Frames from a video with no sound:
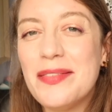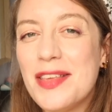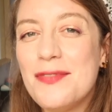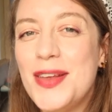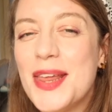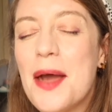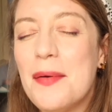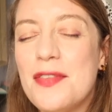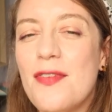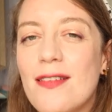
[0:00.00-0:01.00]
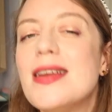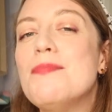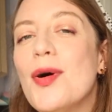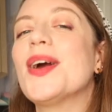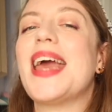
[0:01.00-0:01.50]
this video is very
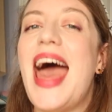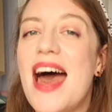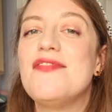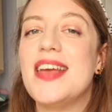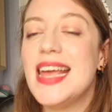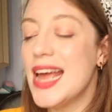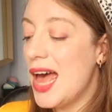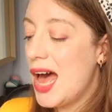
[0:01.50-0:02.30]
book heavy,